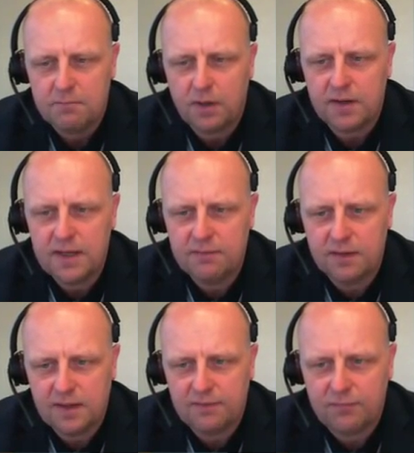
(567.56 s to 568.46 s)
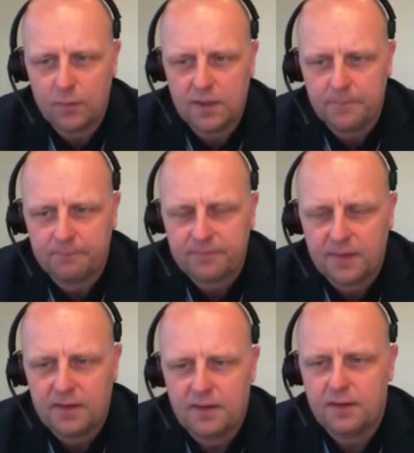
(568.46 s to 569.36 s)
But even if we
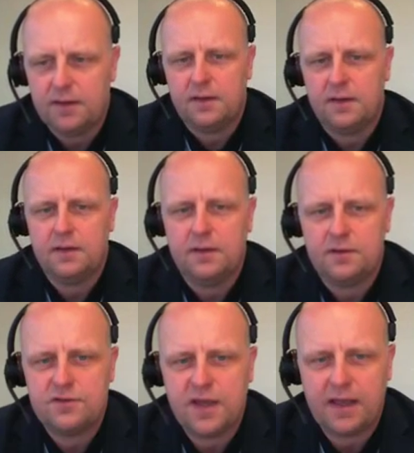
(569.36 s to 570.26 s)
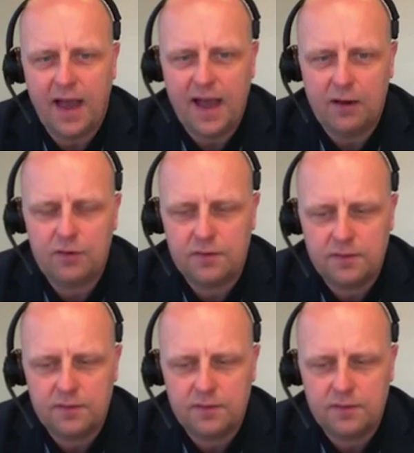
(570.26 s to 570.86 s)
take out